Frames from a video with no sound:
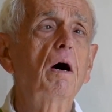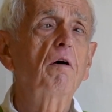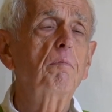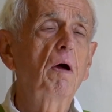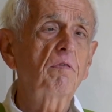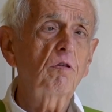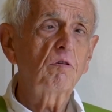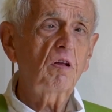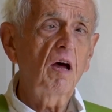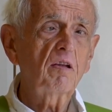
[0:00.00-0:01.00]
of
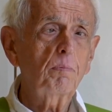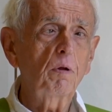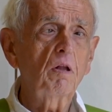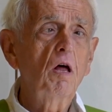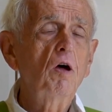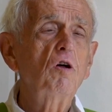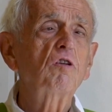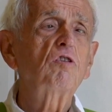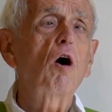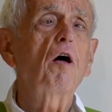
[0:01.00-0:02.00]
Matthew's Gospel
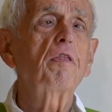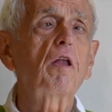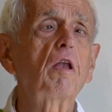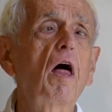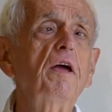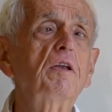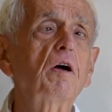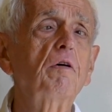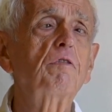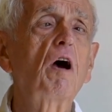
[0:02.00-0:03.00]
saw the light
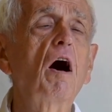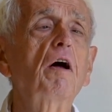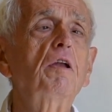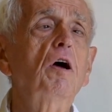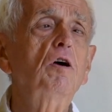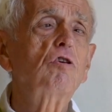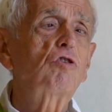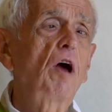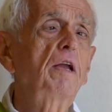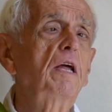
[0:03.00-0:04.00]
of God
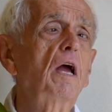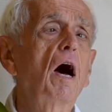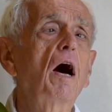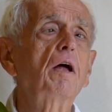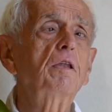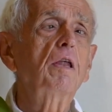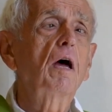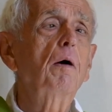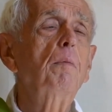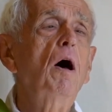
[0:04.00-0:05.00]
shining on
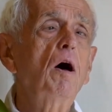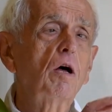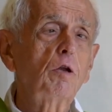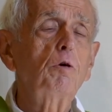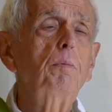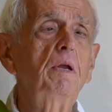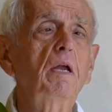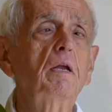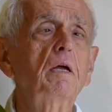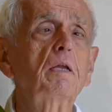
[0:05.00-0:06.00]
them,
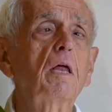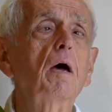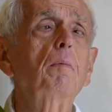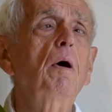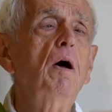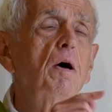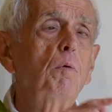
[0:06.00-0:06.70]
illuminating them,